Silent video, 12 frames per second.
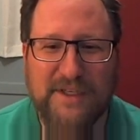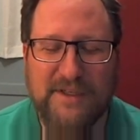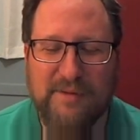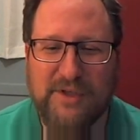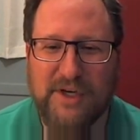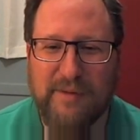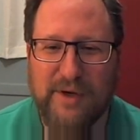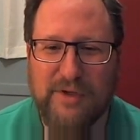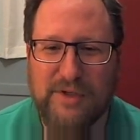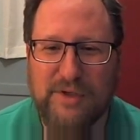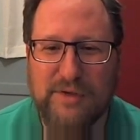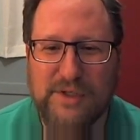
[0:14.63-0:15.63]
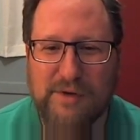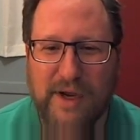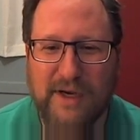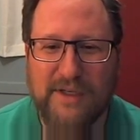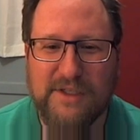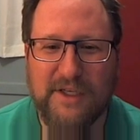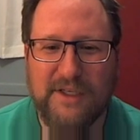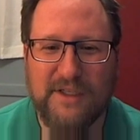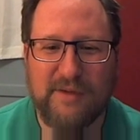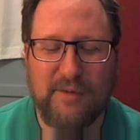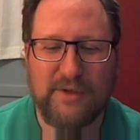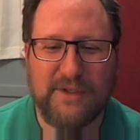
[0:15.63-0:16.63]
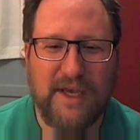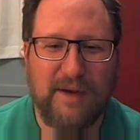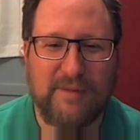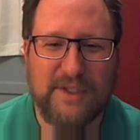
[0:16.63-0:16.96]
I'm going to talk about 2 strategies. The most common